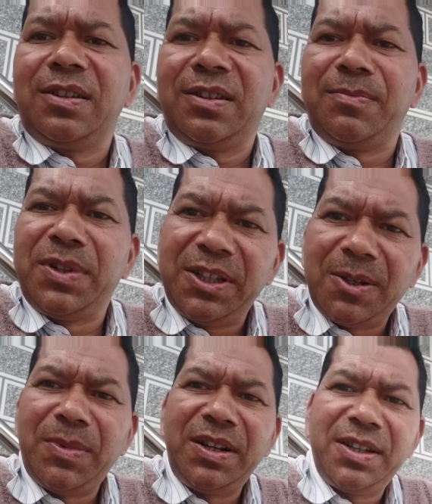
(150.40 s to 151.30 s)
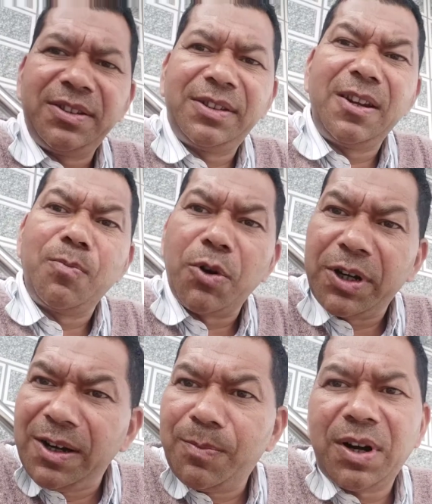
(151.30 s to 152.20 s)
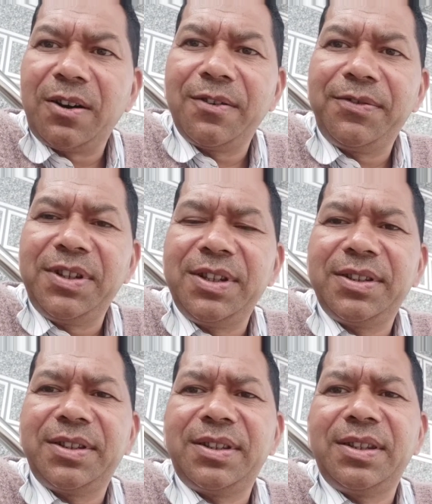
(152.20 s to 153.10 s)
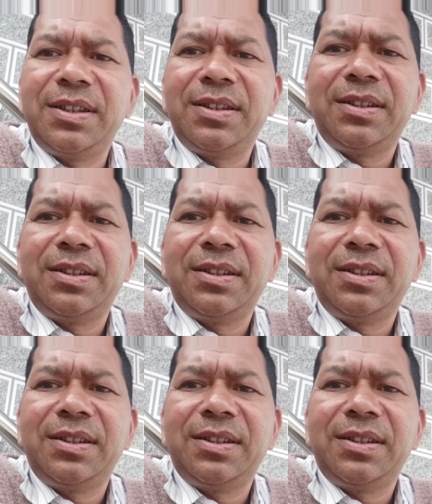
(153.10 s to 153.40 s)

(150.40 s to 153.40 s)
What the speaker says: Measurement is the important part of physics.